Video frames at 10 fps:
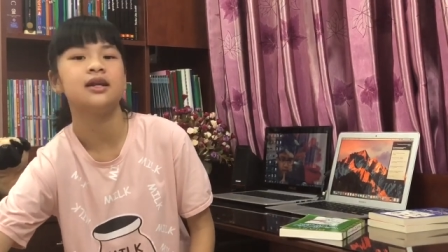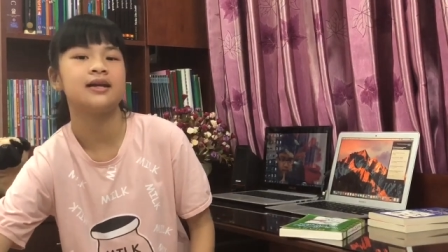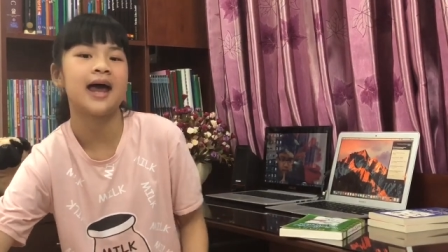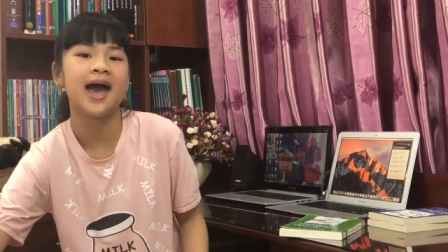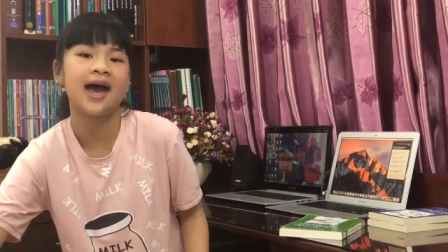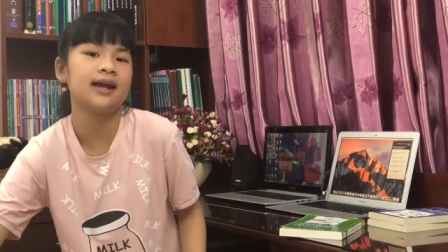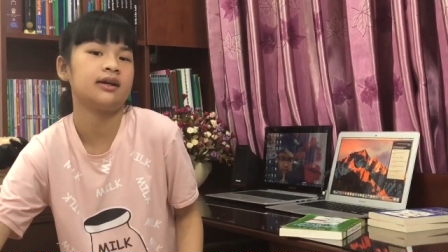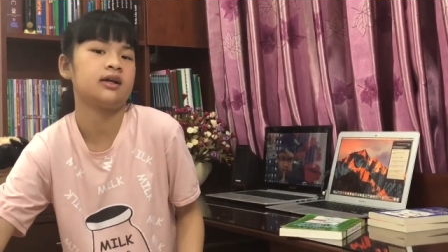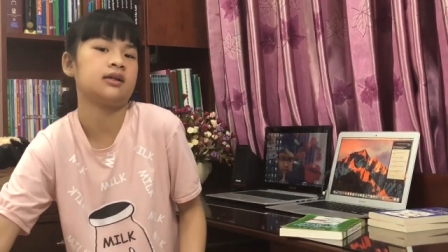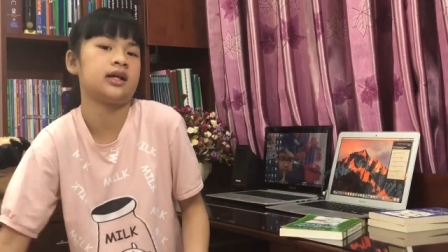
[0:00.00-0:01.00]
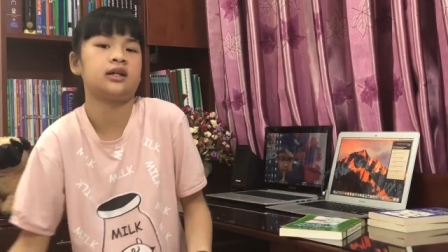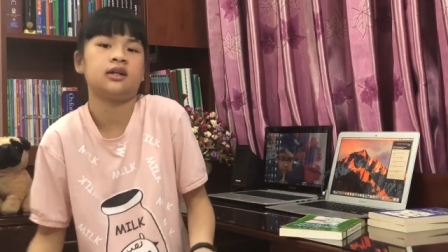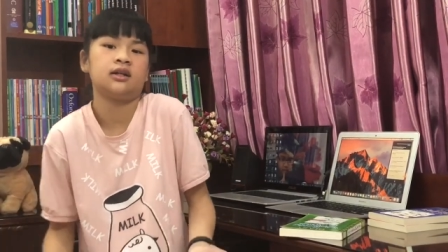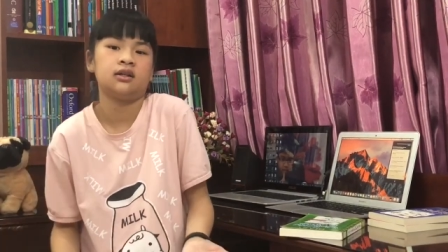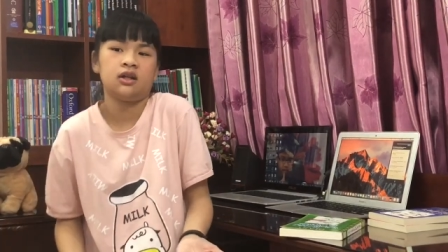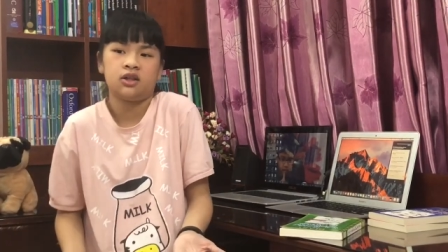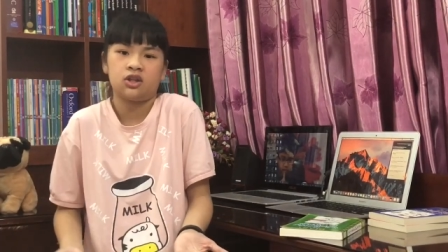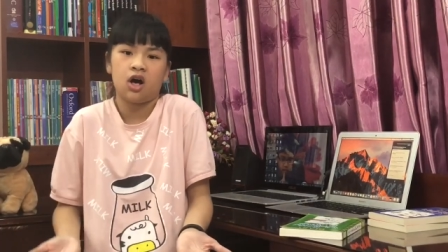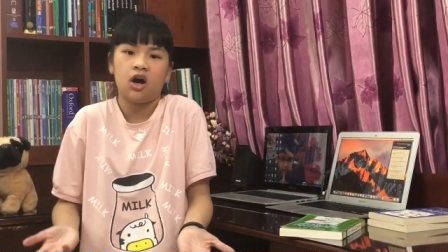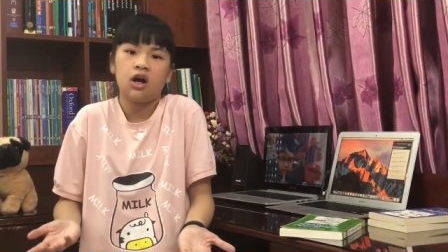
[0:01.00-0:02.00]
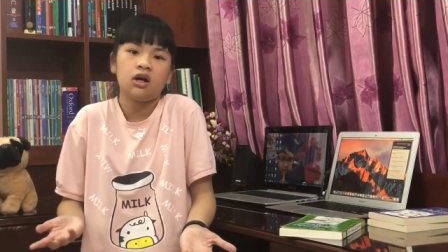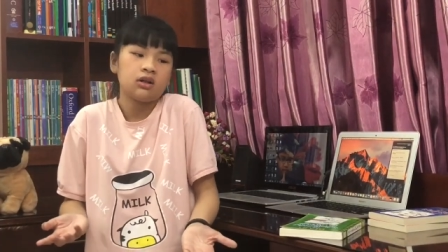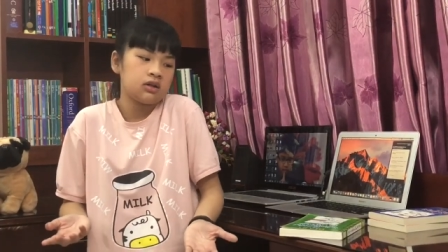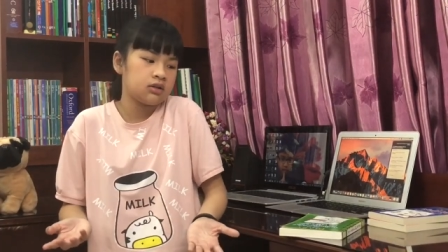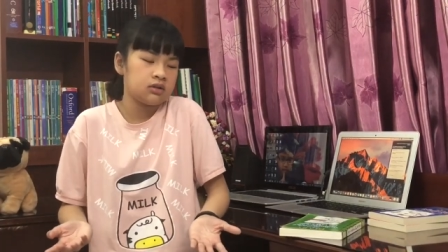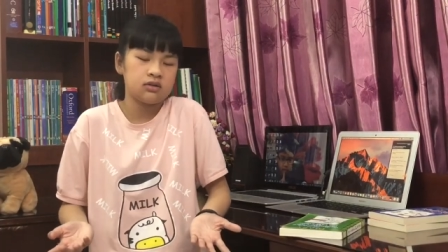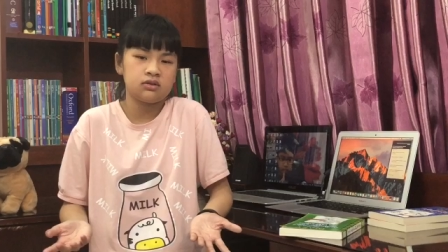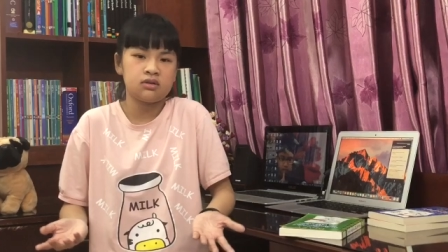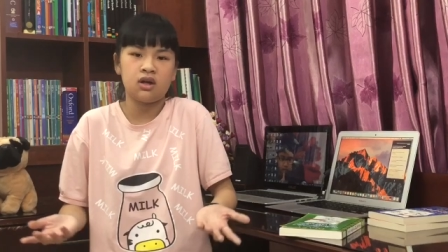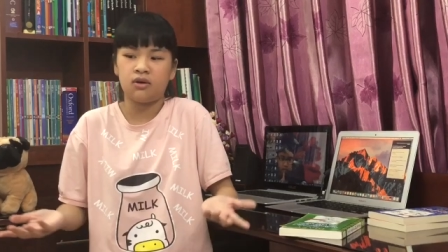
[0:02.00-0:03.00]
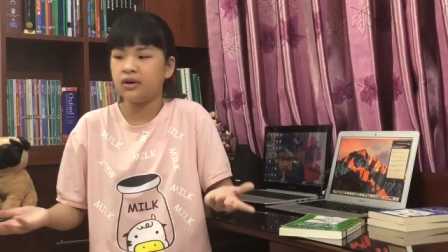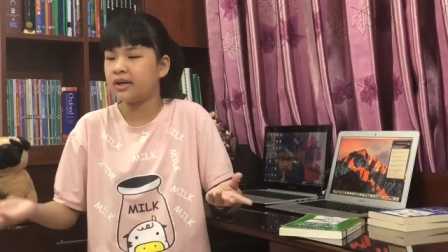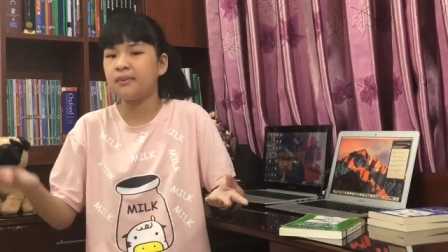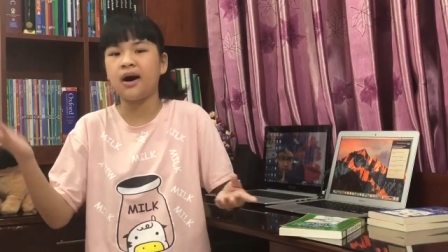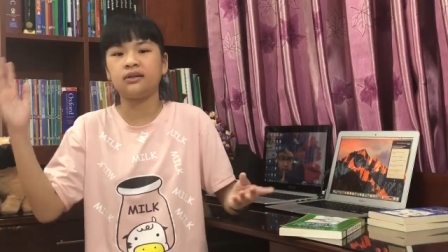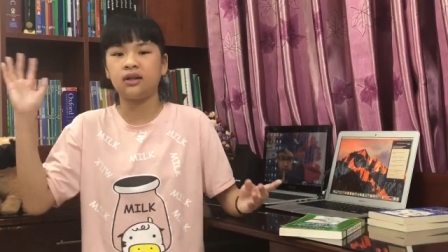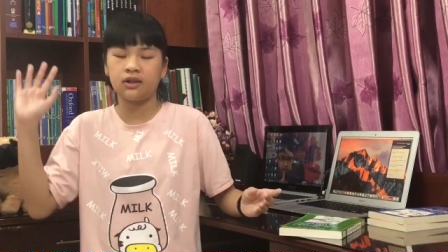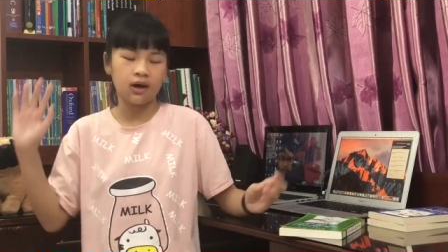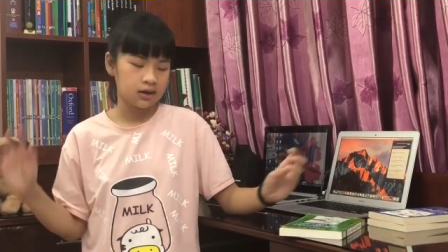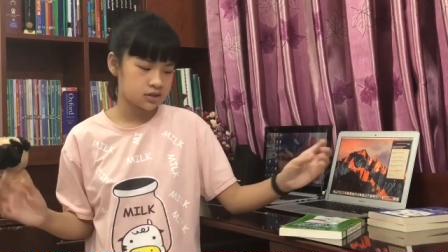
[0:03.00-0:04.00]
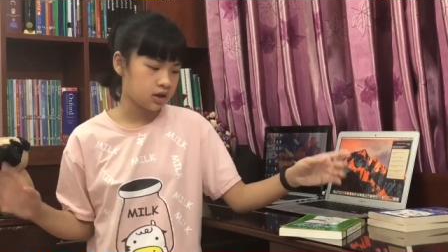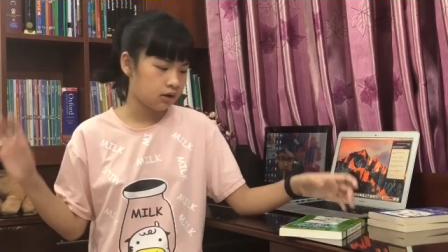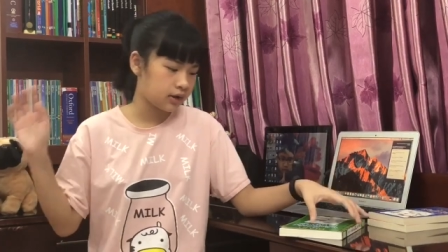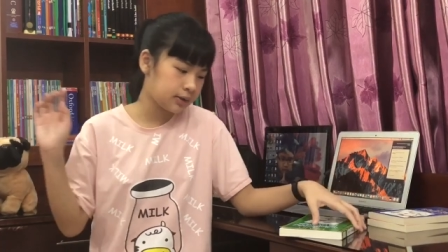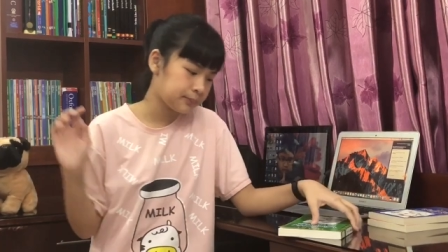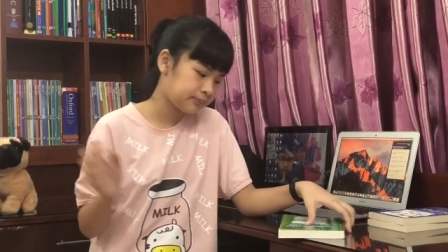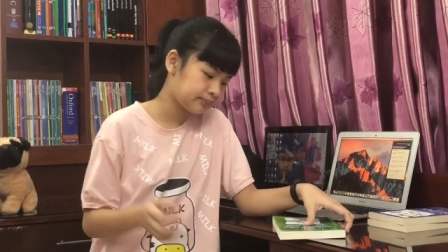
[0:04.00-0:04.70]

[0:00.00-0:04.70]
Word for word: the dad collected the dog. No, he bought the dog. Sorry.